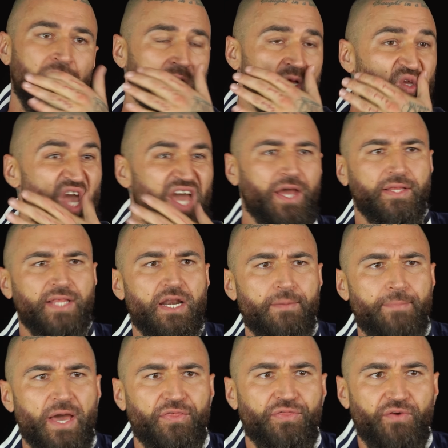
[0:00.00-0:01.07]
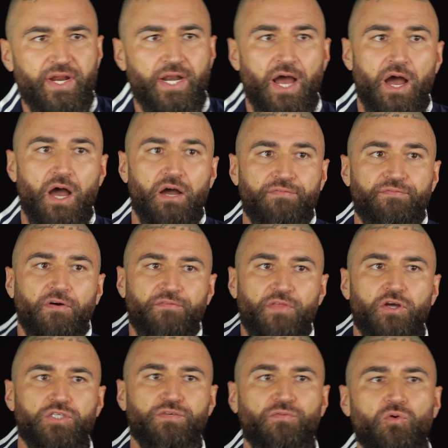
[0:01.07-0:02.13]
Yeah, I've done about 3.5 of
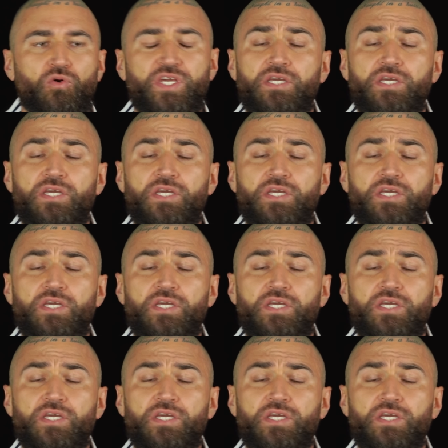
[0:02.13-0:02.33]
those 4